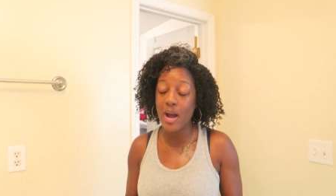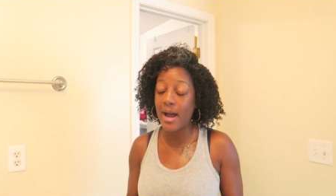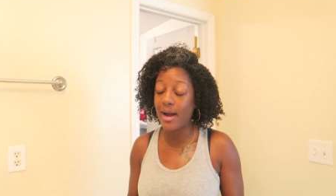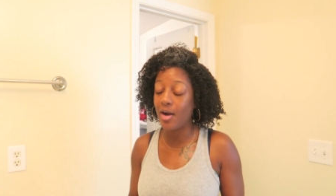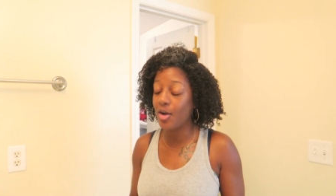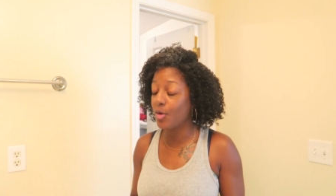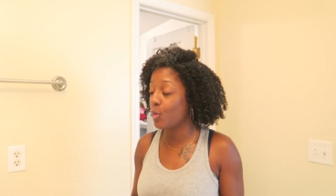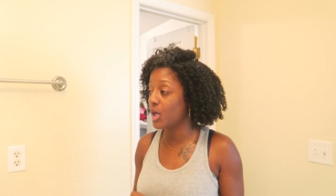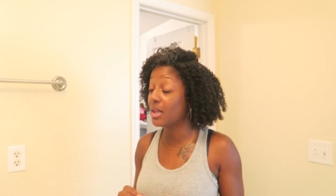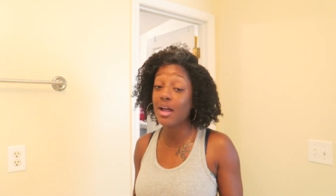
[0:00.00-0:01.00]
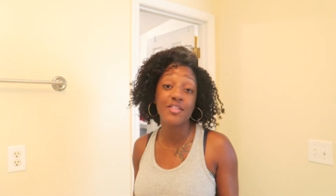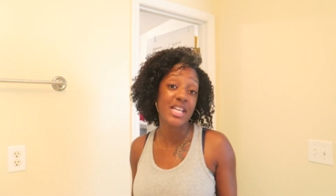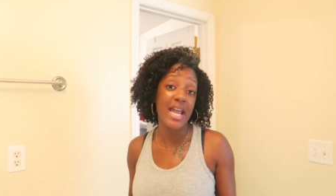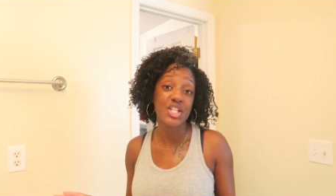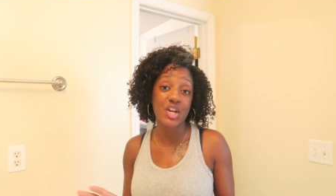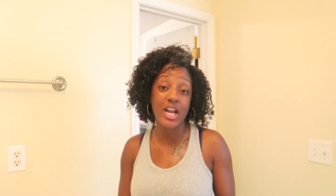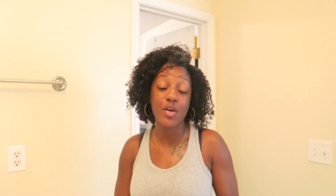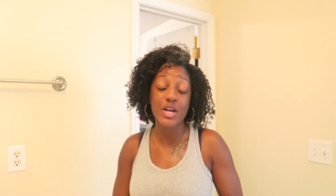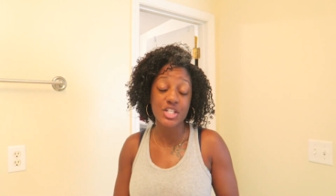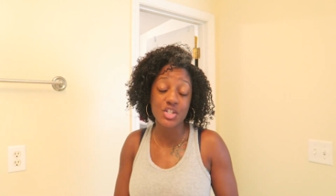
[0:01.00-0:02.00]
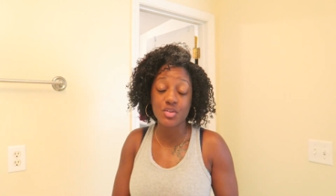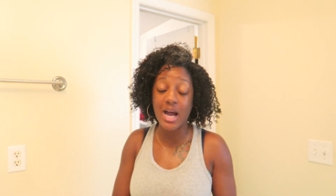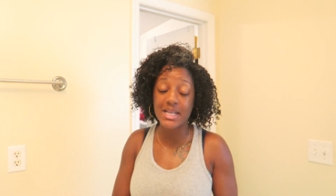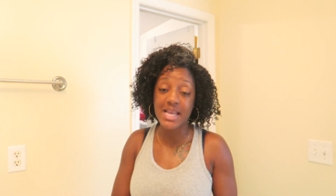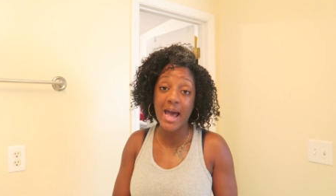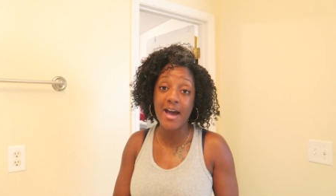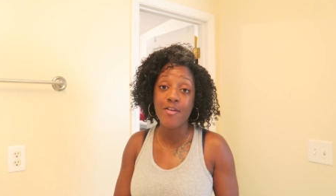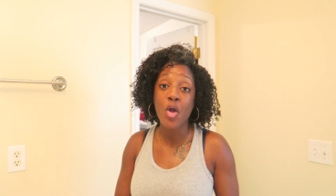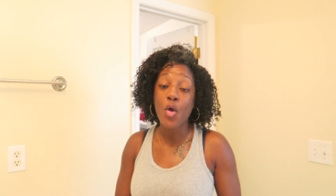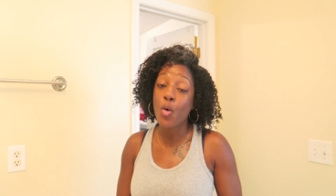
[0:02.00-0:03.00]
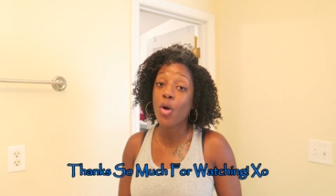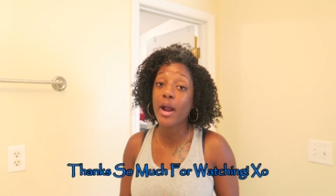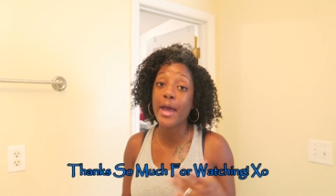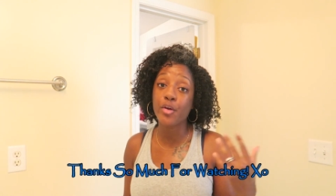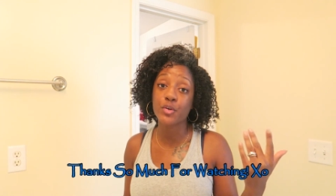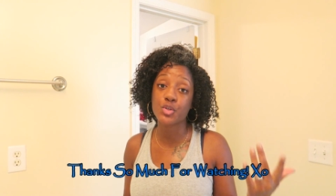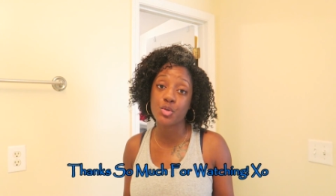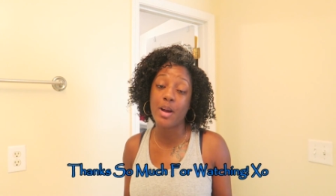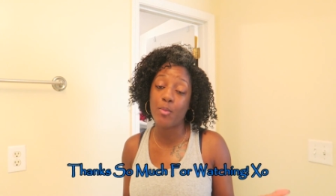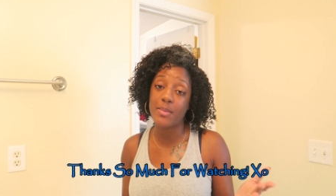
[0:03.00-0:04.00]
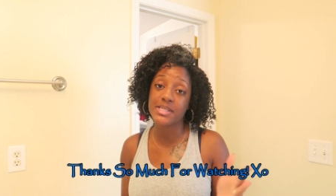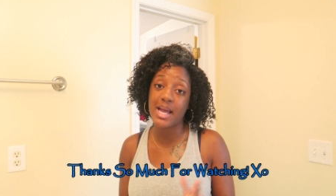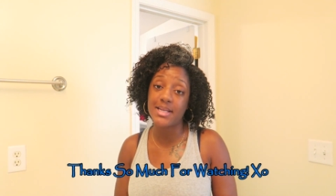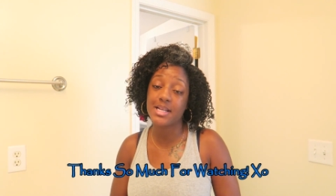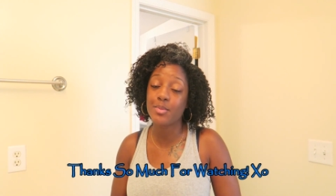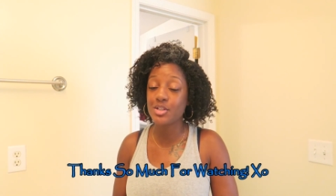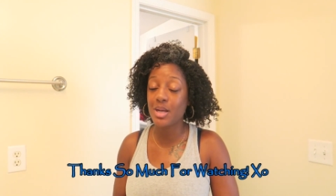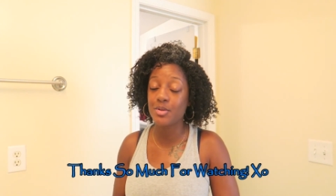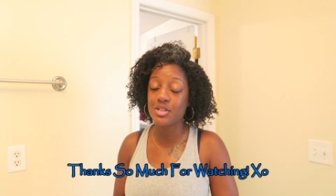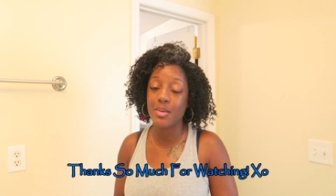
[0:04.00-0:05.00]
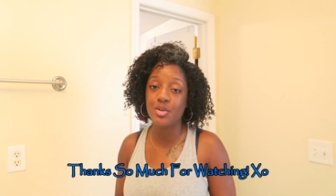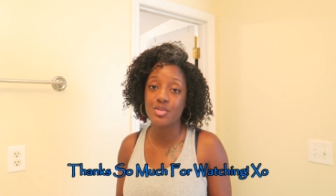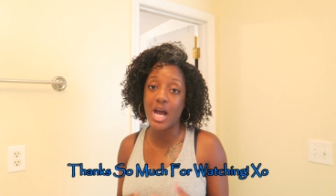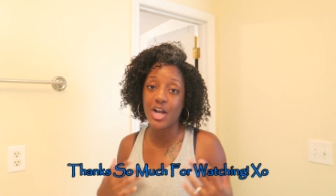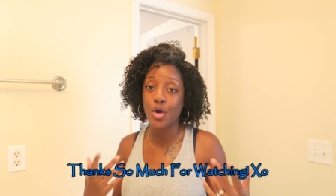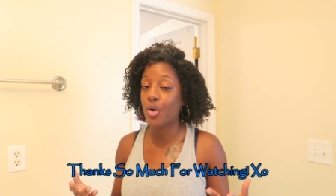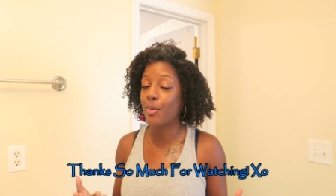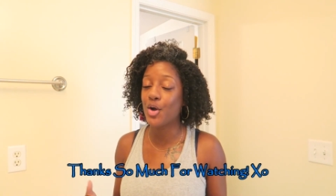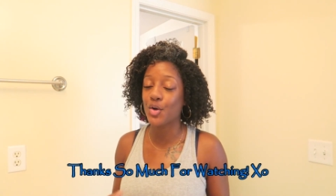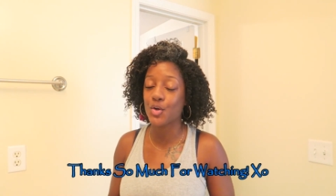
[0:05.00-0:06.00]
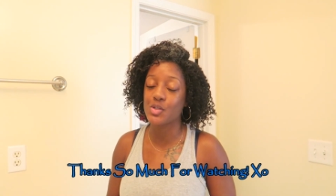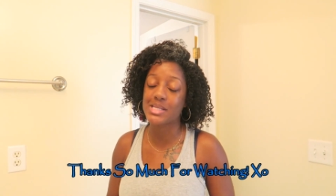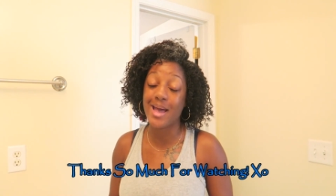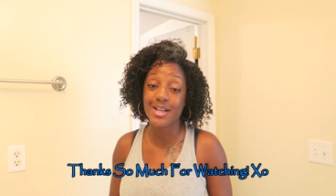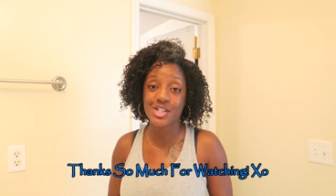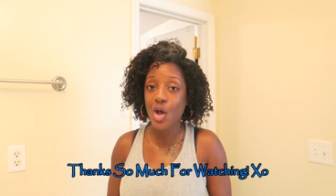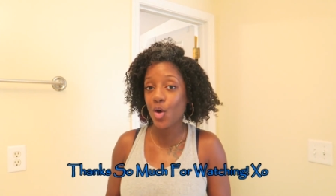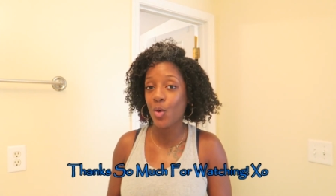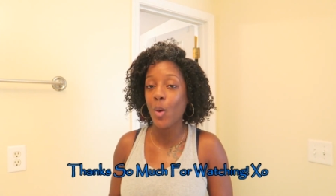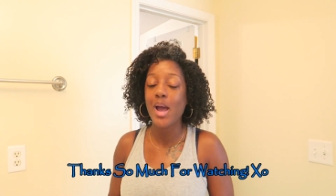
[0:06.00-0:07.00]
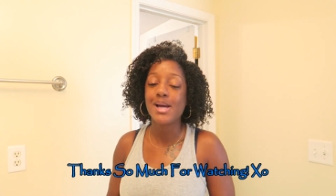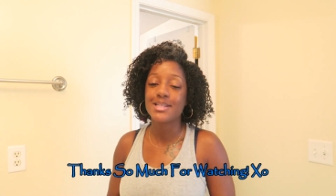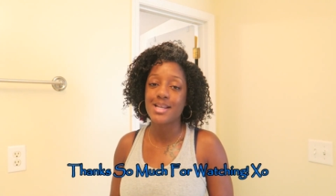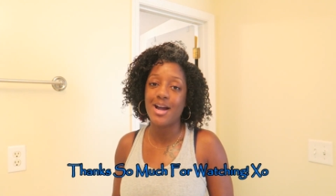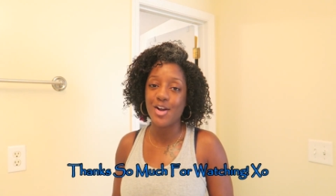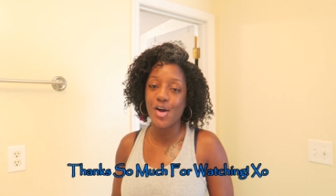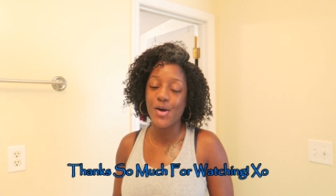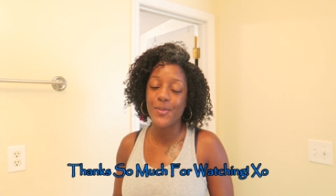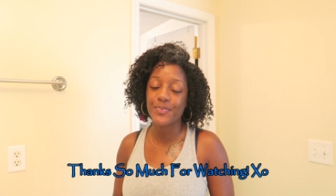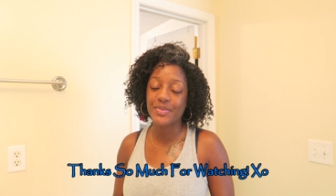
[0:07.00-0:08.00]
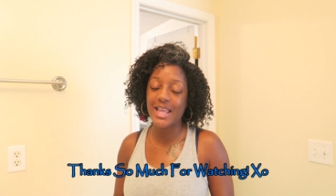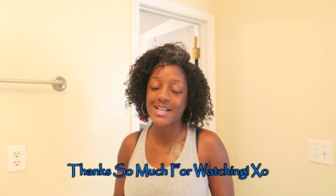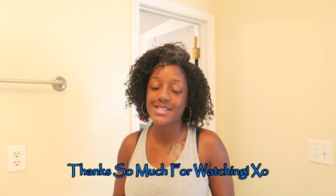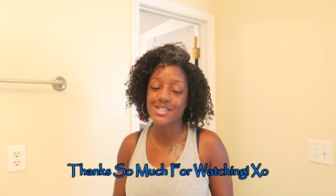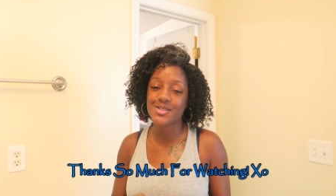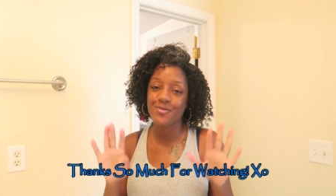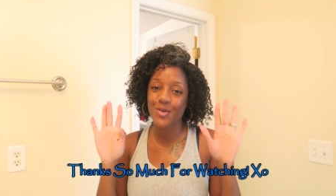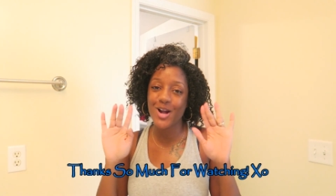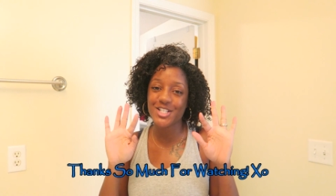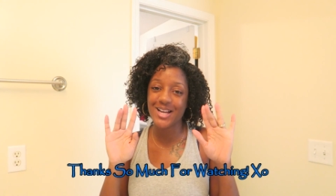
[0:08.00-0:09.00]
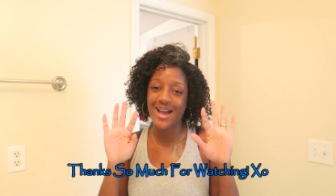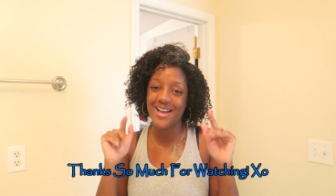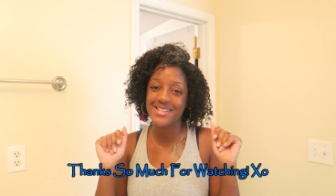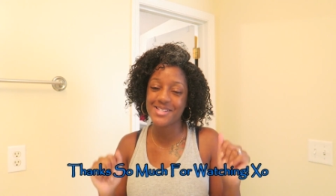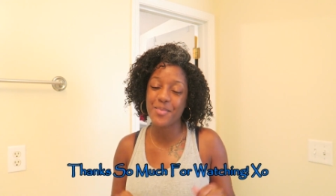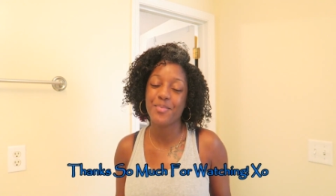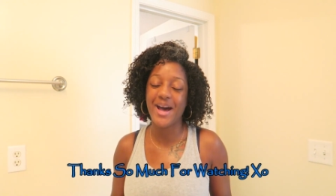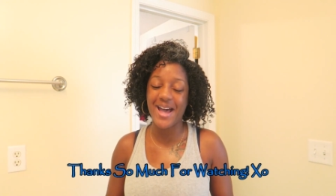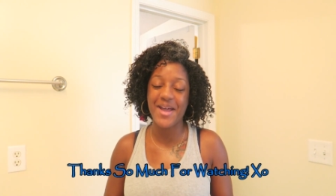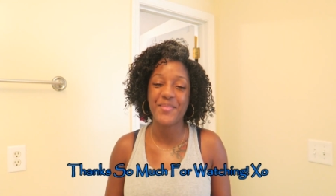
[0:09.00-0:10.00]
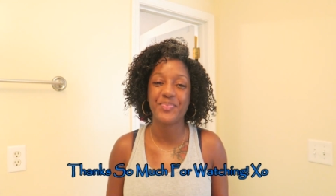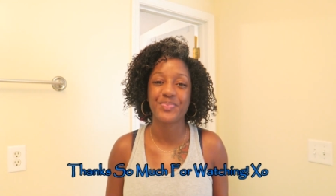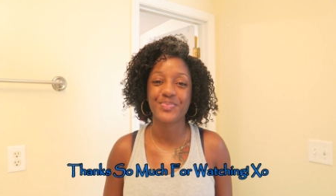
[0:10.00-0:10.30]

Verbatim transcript: I would love to answer any questions you guys have or head over to my website, www.cocoabrownCurlsXO.com. Thanks for watching guys. Bye.